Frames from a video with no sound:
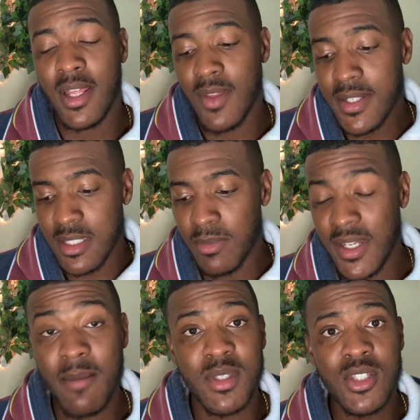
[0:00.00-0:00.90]
And that's something
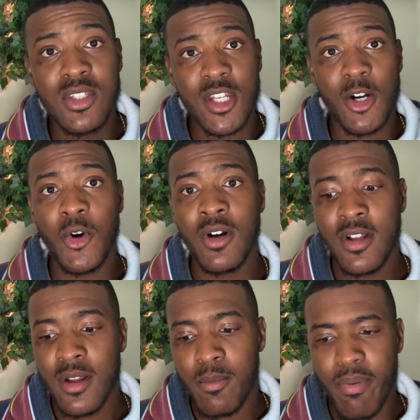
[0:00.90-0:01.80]
that I'm still
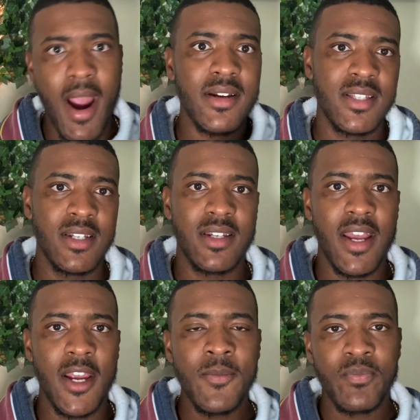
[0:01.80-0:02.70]
practicing
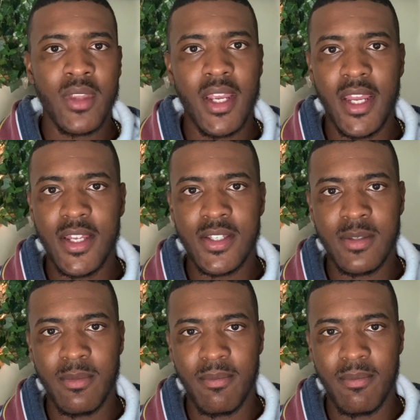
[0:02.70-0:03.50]
today, is